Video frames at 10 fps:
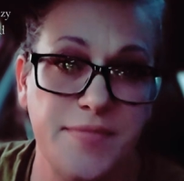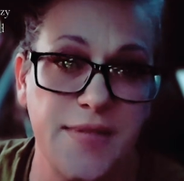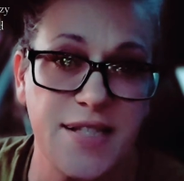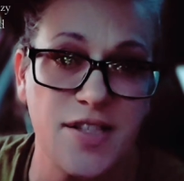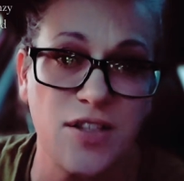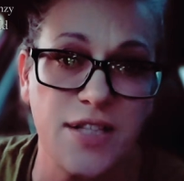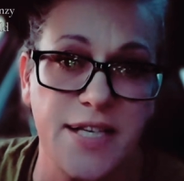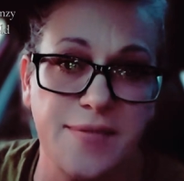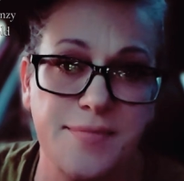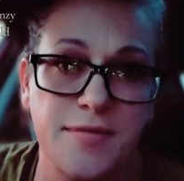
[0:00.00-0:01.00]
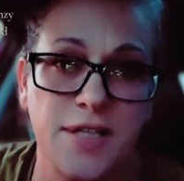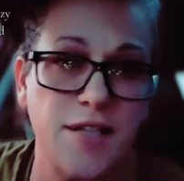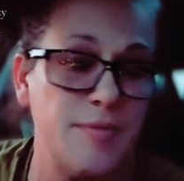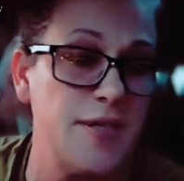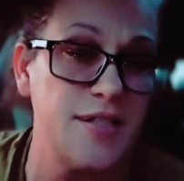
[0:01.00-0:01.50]
That's a good thing.
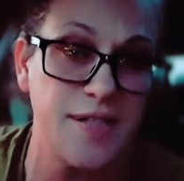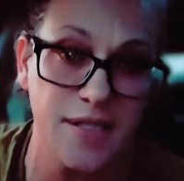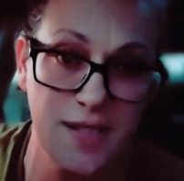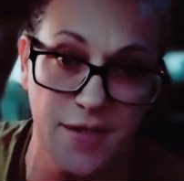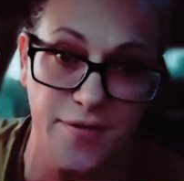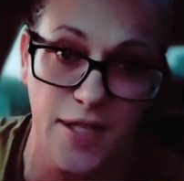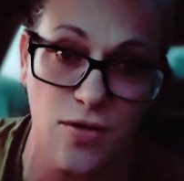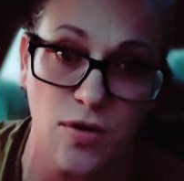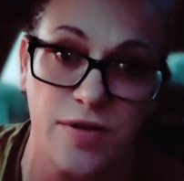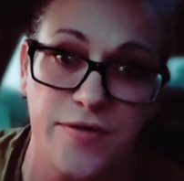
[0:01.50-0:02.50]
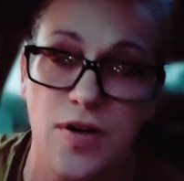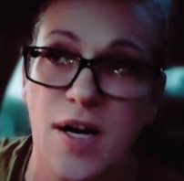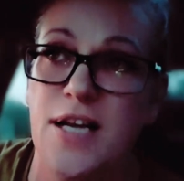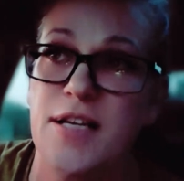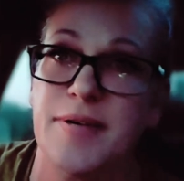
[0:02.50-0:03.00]
Okay, you might see stuff out of the corner of your
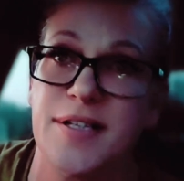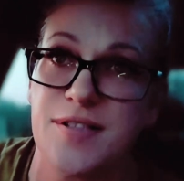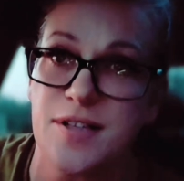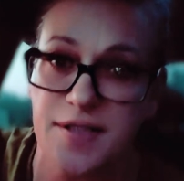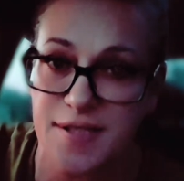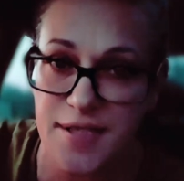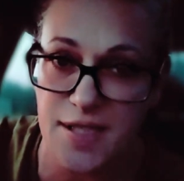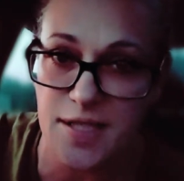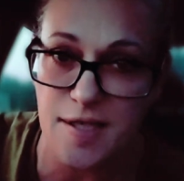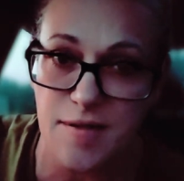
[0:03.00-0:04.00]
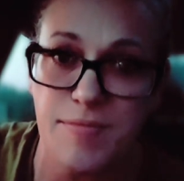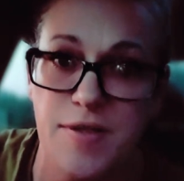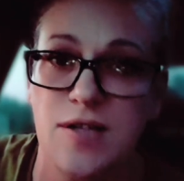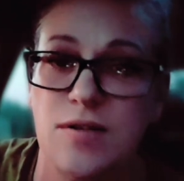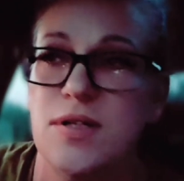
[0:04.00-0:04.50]
eye, you might start to see,
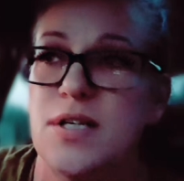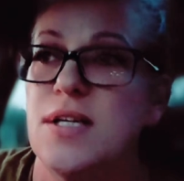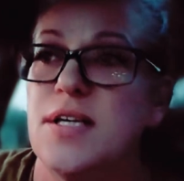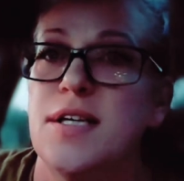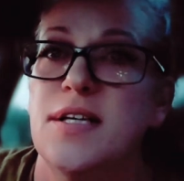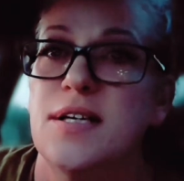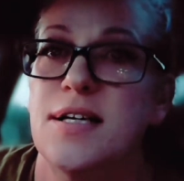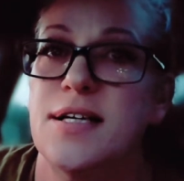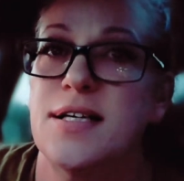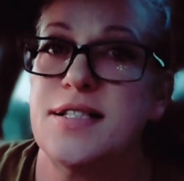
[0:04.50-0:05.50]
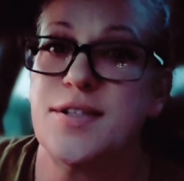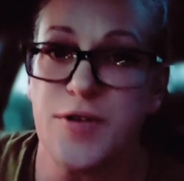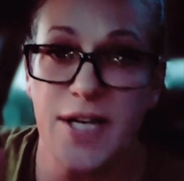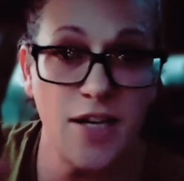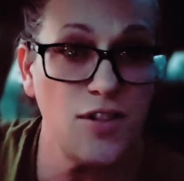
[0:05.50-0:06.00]
you know,
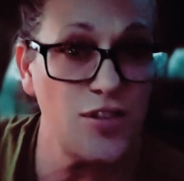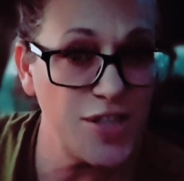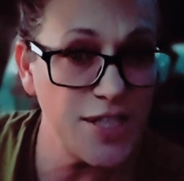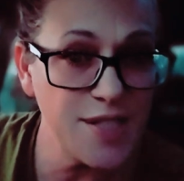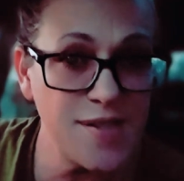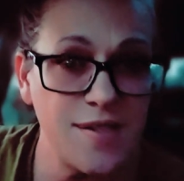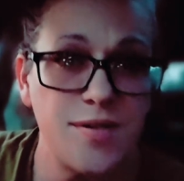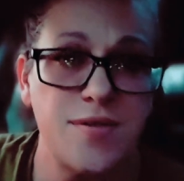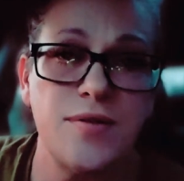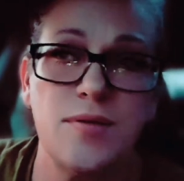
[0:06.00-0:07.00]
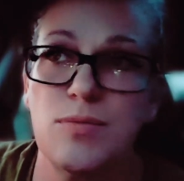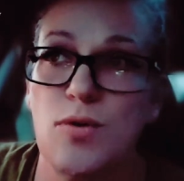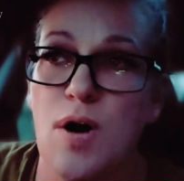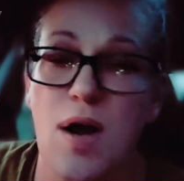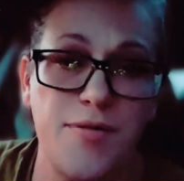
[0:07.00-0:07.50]
different energies
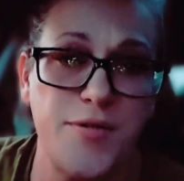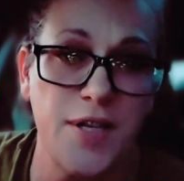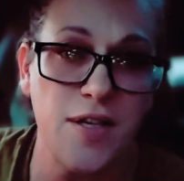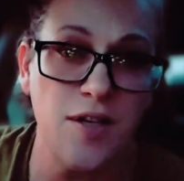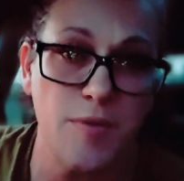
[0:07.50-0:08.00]
more often.